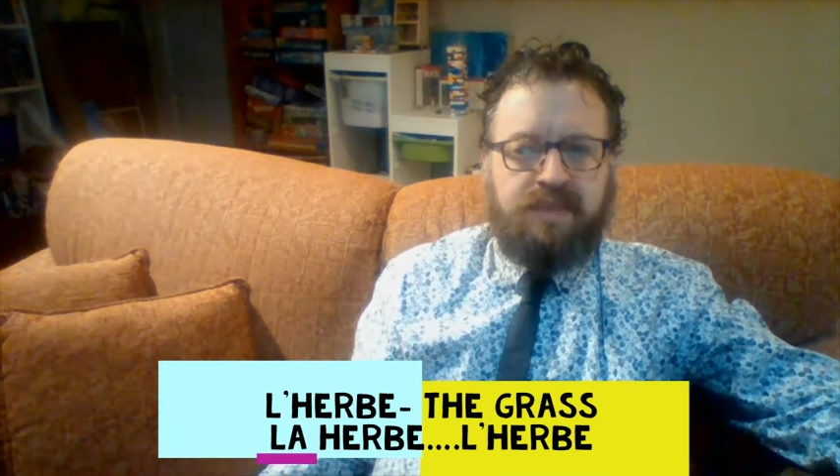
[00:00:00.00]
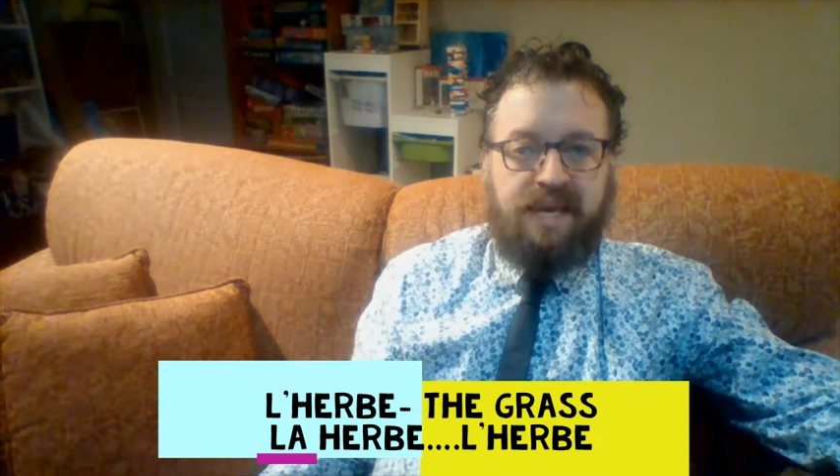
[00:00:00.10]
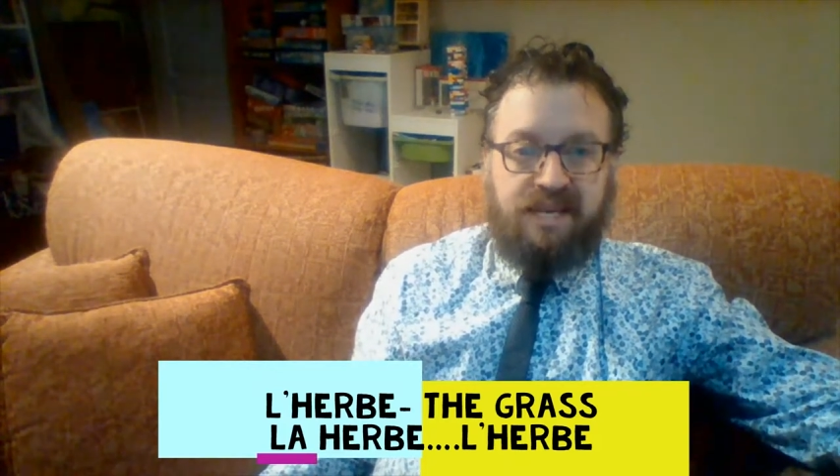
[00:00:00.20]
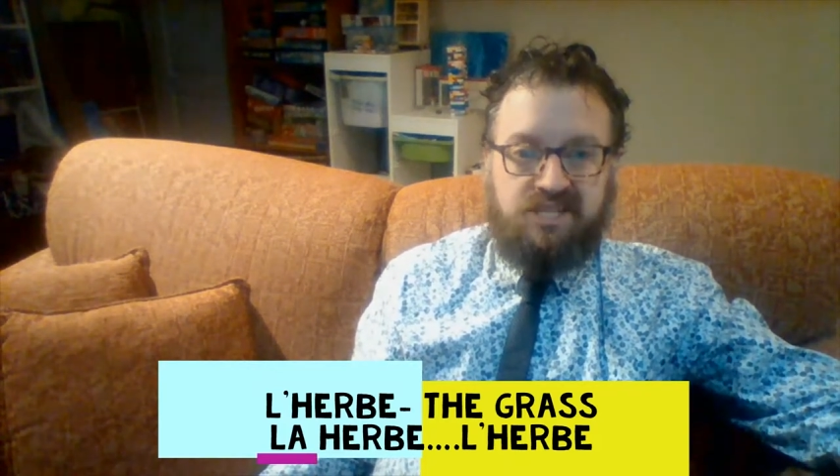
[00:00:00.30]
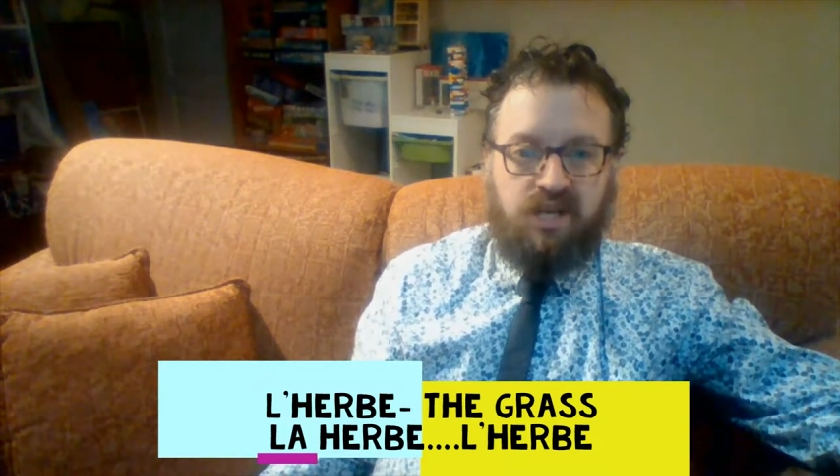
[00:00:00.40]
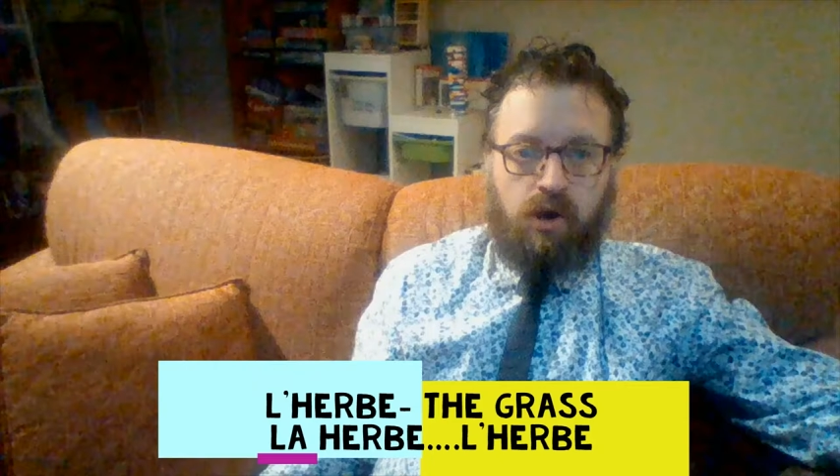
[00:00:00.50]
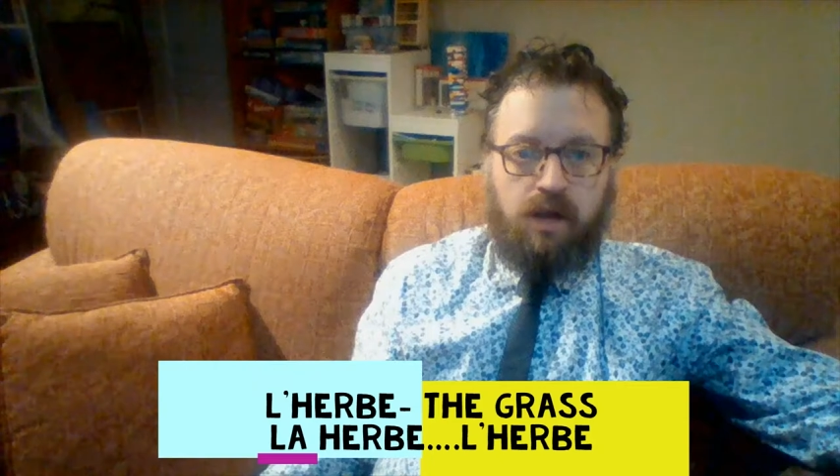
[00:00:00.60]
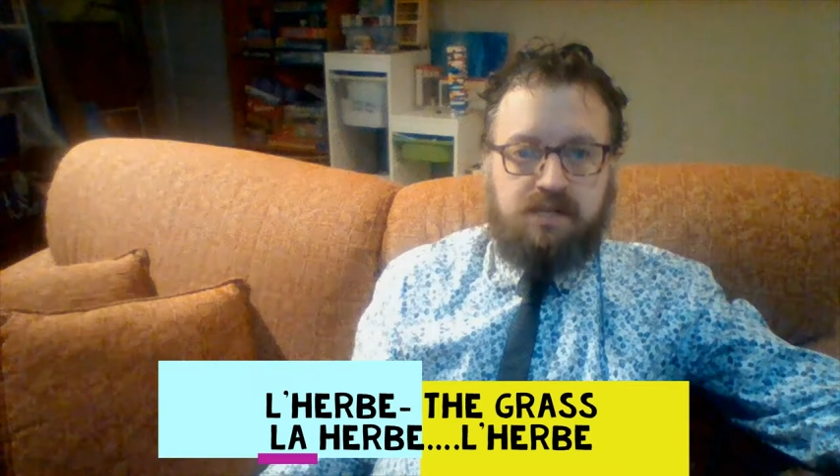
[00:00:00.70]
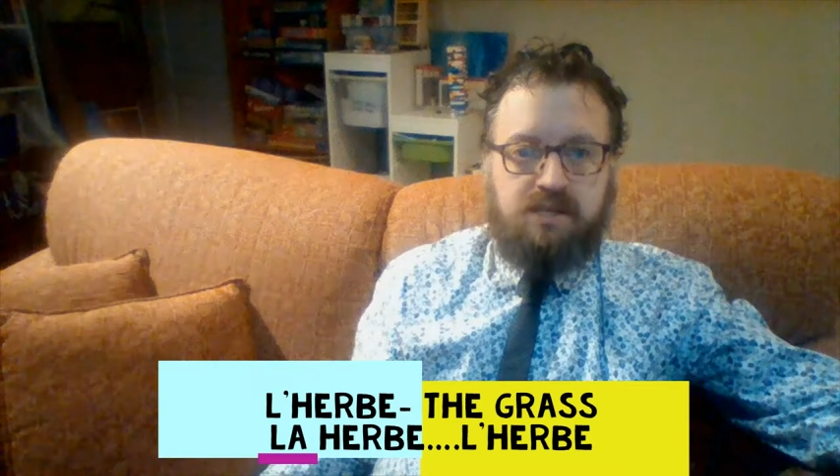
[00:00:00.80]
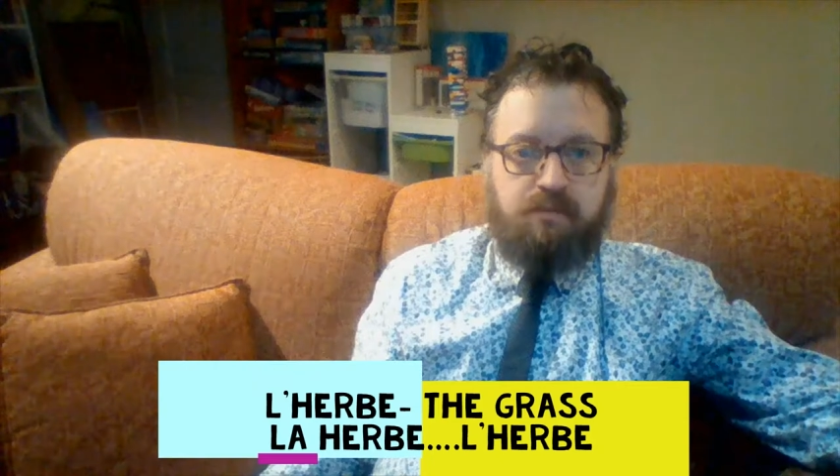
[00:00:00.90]
is a
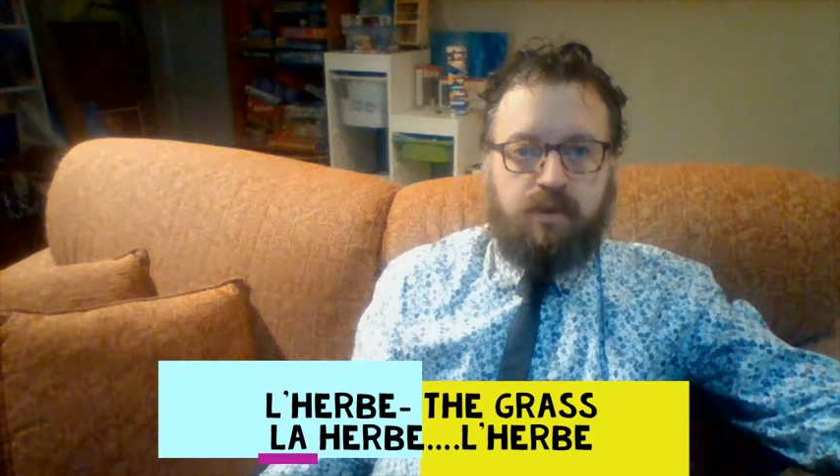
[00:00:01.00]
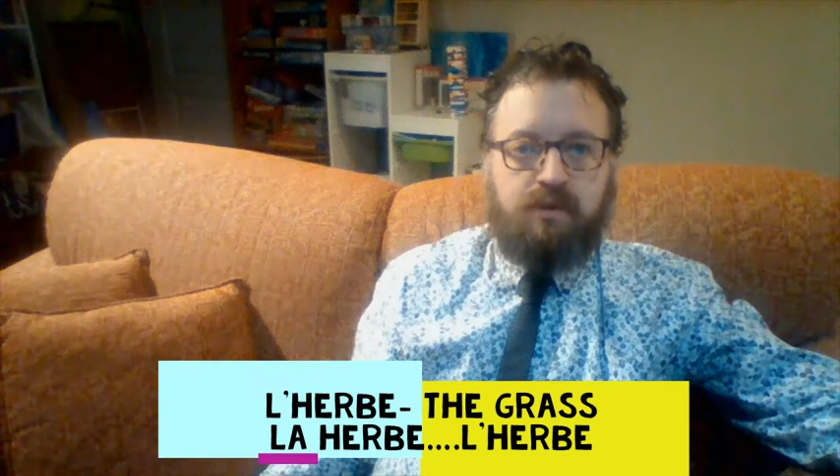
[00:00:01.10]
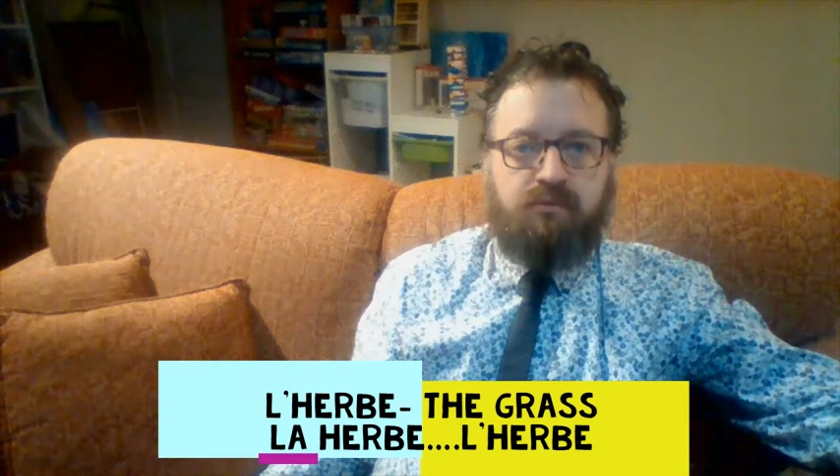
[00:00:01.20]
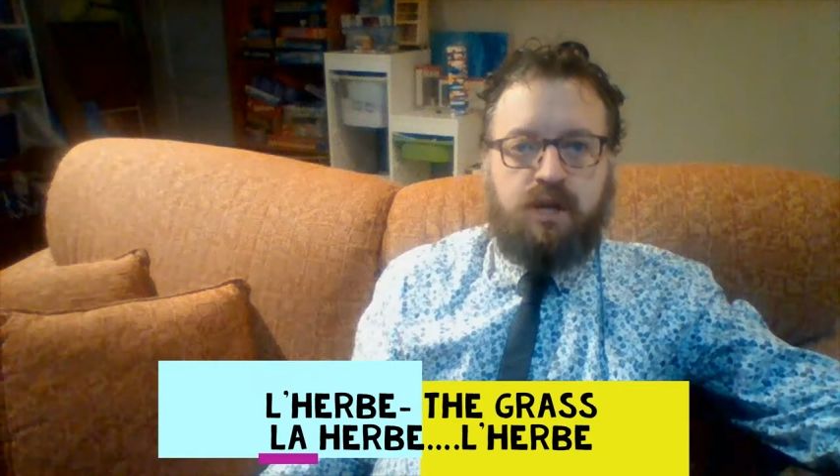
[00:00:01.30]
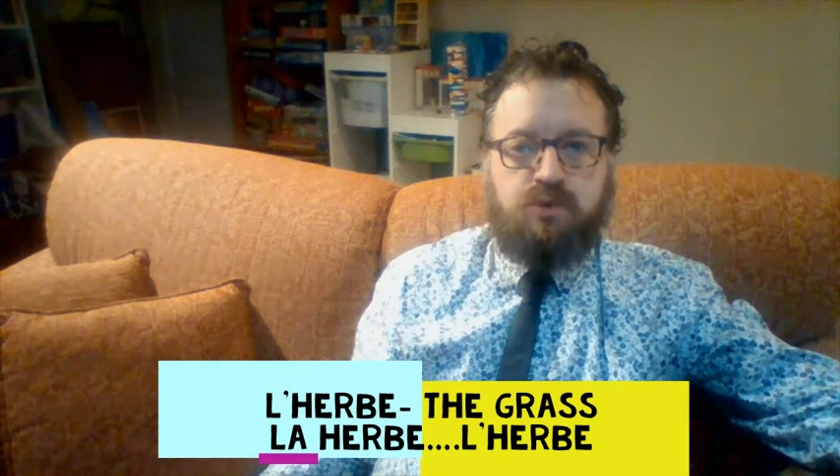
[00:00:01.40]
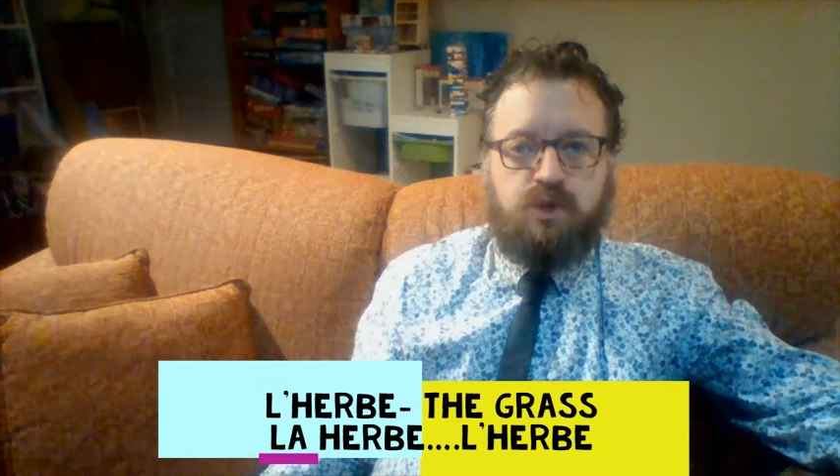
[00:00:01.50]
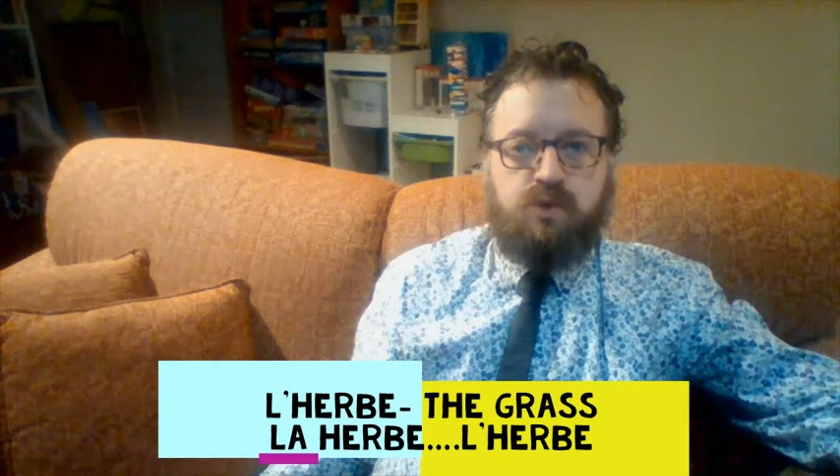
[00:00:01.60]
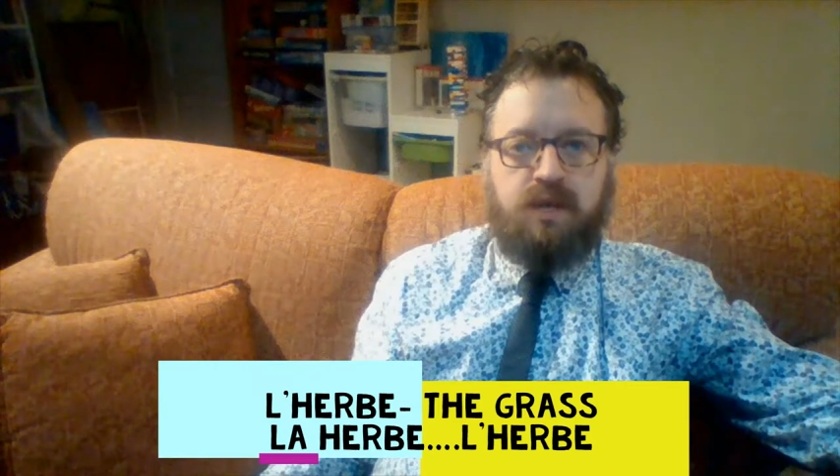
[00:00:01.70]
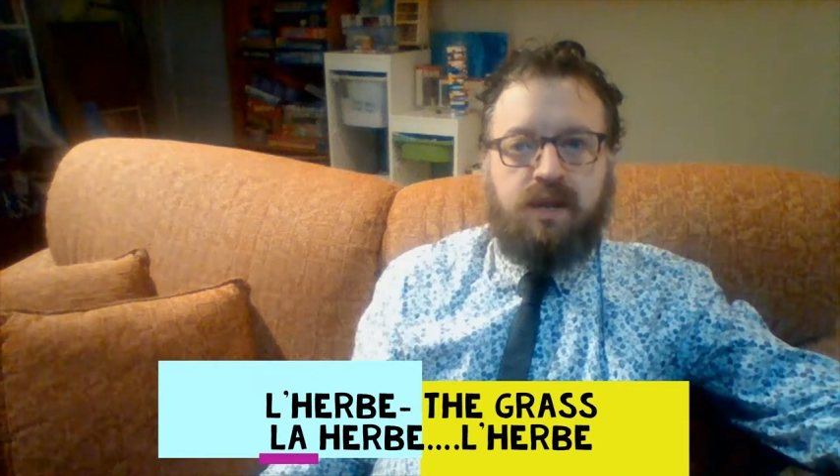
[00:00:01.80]
consonant, but in French we treat